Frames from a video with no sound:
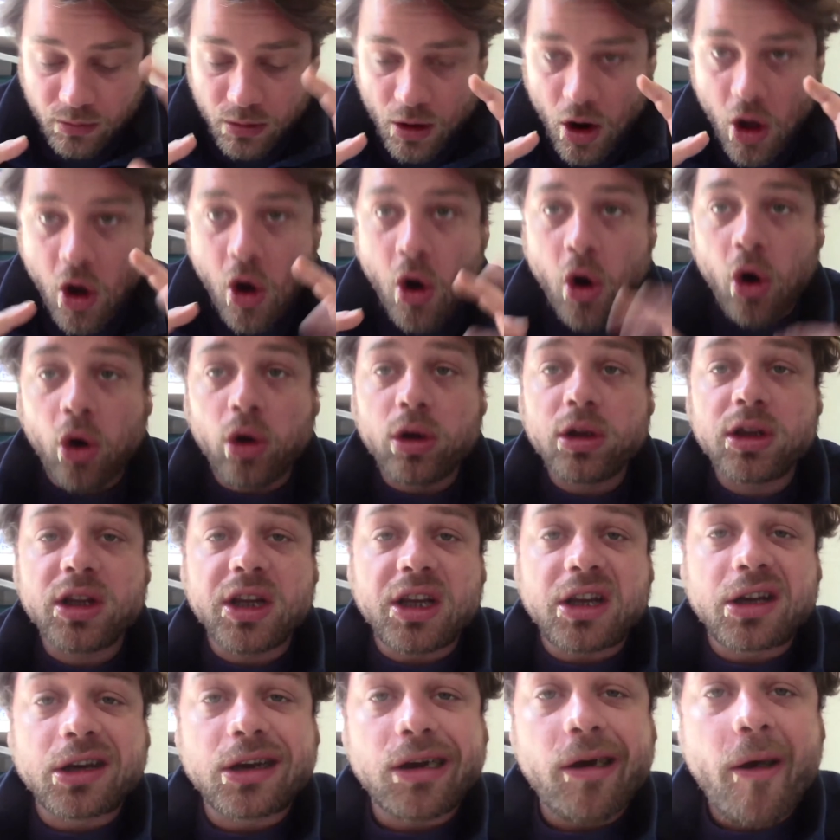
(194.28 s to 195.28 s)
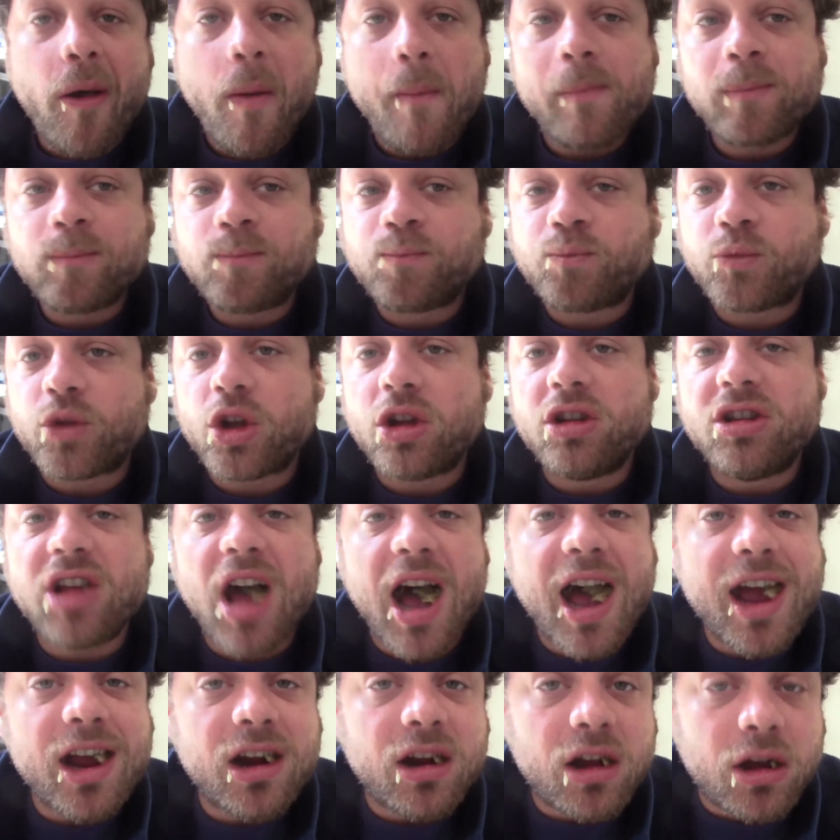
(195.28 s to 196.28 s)
holding the
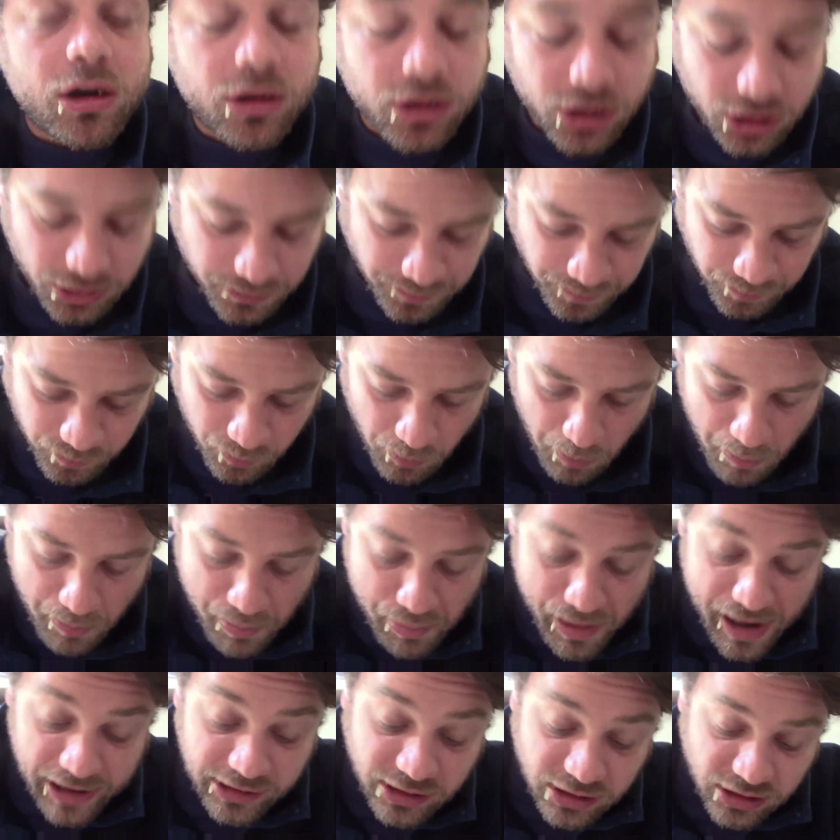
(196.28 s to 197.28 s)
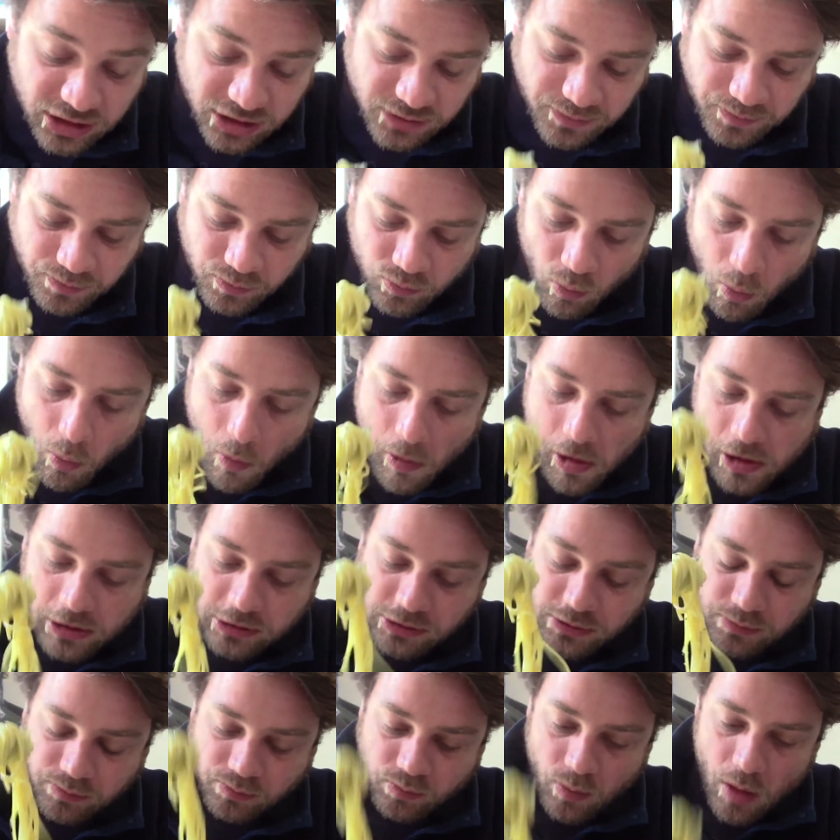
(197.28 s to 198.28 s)
dialogue, but
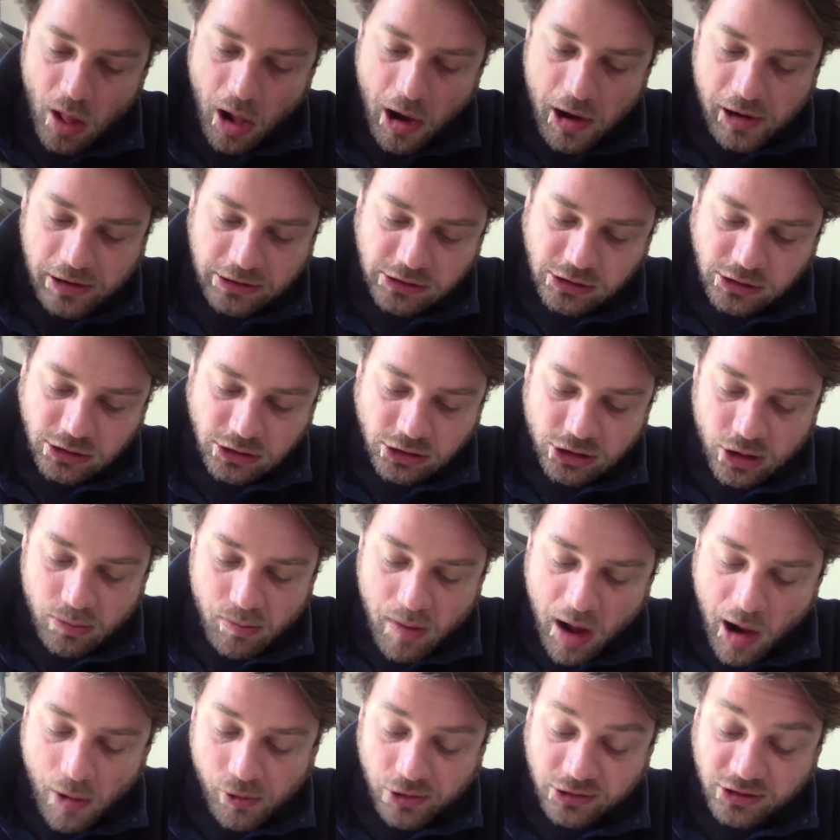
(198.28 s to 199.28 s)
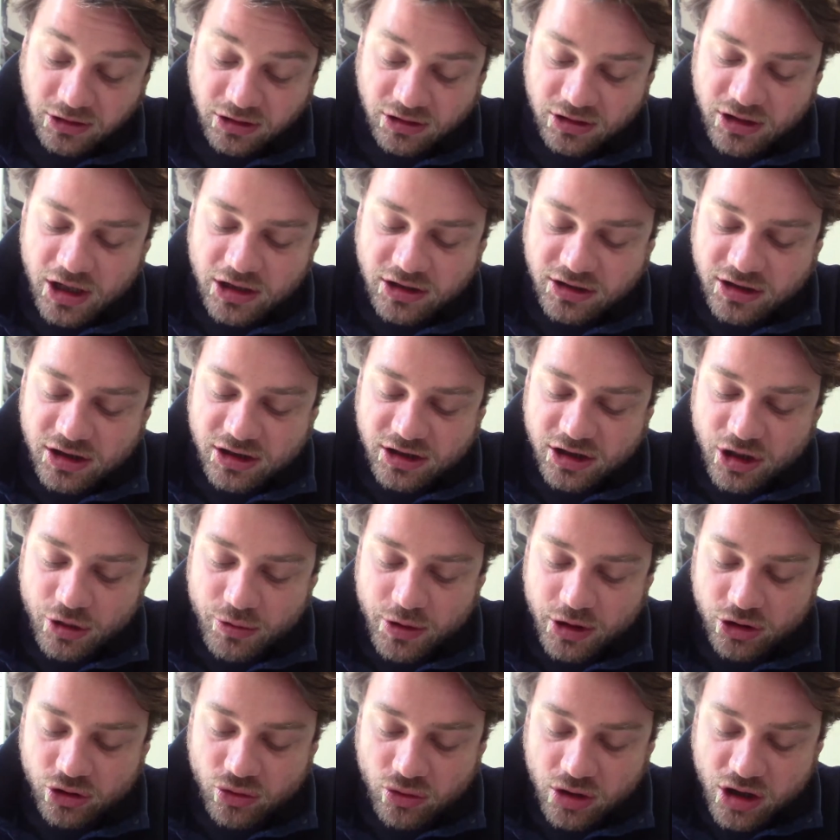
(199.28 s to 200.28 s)
somehow it's
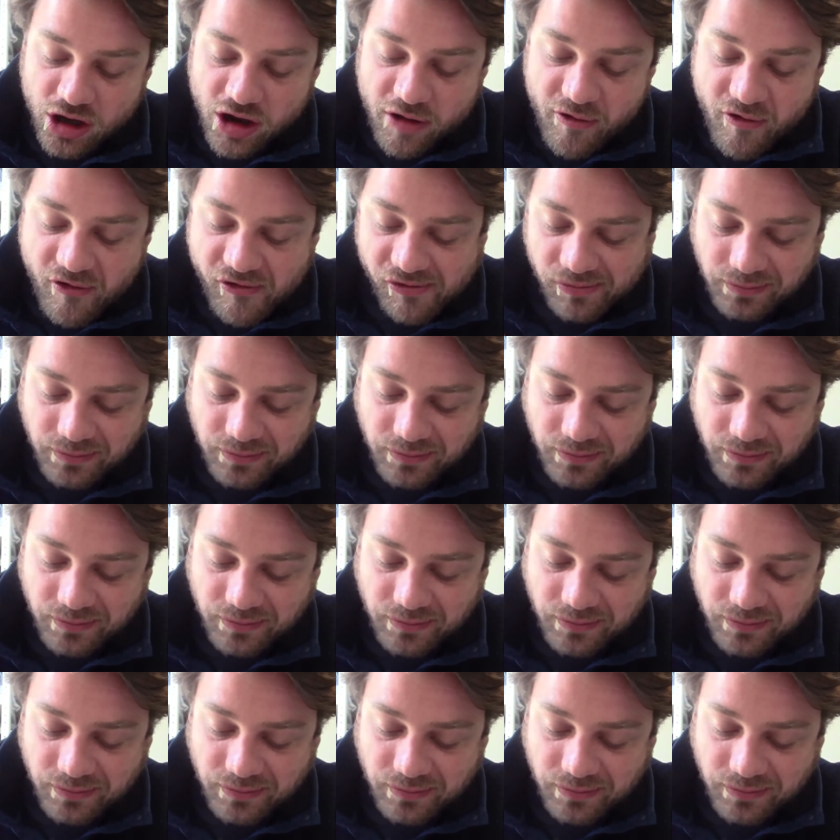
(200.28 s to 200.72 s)
necessary to give